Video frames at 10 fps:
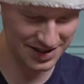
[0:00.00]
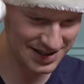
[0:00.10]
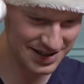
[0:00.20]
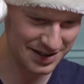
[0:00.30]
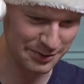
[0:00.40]
because
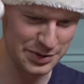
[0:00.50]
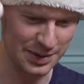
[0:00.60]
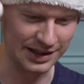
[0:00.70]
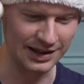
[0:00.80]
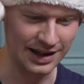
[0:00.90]
yes, it was
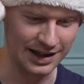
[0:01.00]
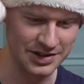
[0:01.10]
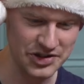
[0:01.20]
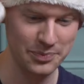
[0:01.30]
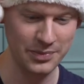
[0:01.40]
one I, I,
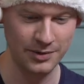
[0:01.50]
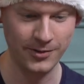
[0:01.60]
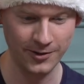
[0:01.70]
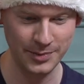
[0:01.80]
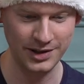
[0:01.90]
had some
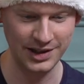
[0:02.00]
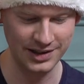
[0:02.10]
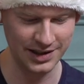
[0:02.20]
involvement